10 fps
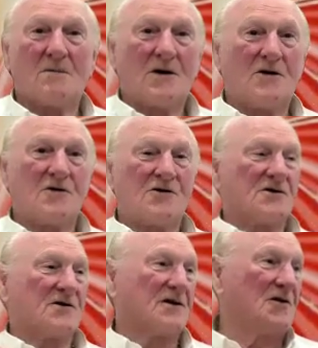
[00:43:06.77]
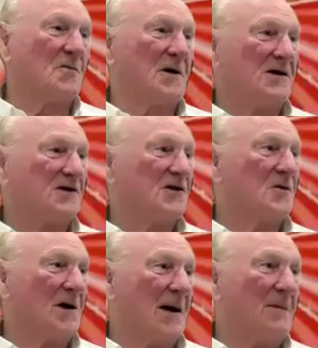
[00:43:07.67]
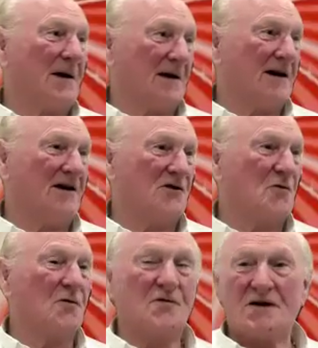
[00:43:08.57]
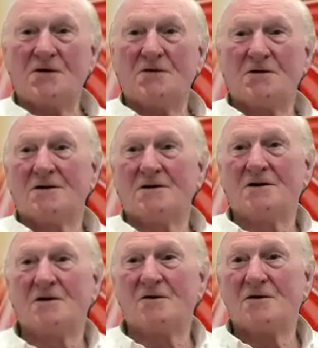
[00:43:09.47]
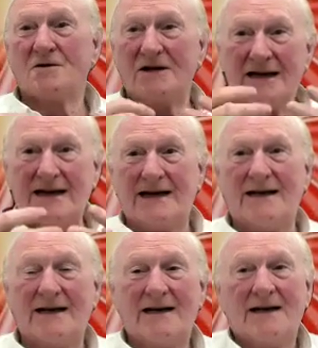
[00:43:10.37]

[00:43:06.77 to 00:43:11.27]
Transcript: because you'll be so happy in your field. You won't need